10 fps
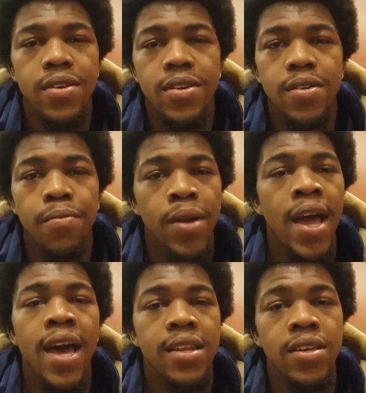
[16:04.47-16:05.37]

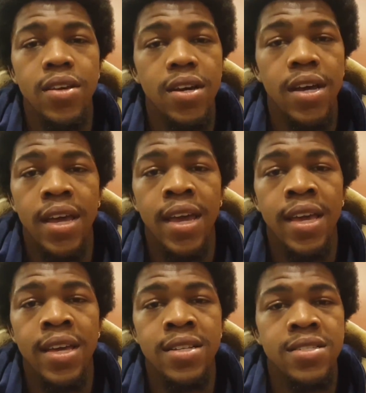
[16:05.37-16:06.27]
blindly and
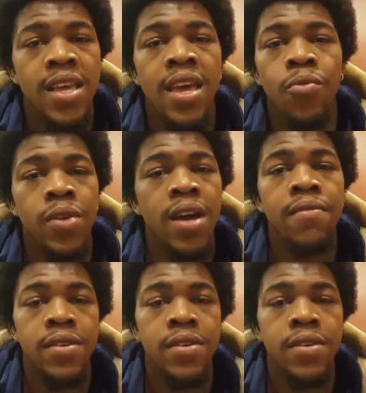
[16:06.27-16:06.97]
saying whatever.